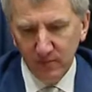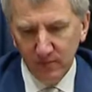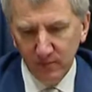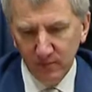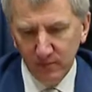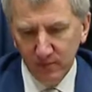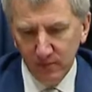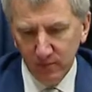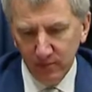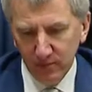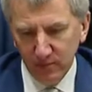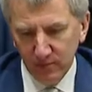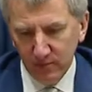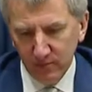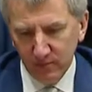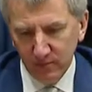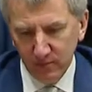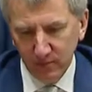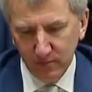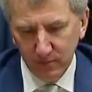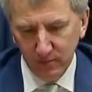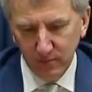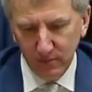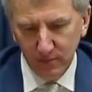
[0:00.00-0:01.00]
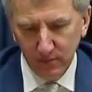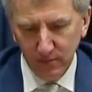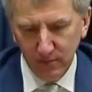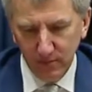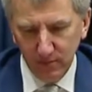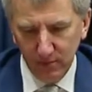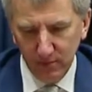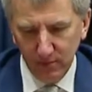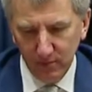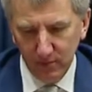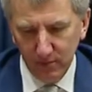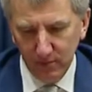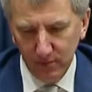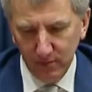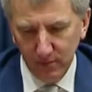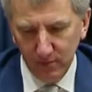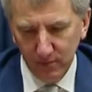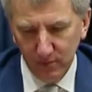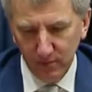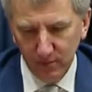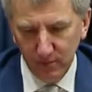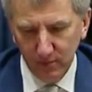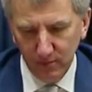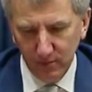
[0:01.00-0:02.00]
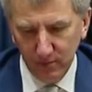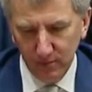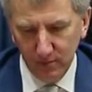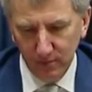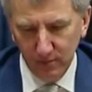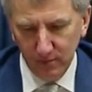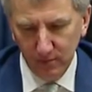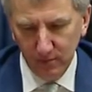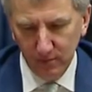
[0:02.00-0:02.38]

(silent)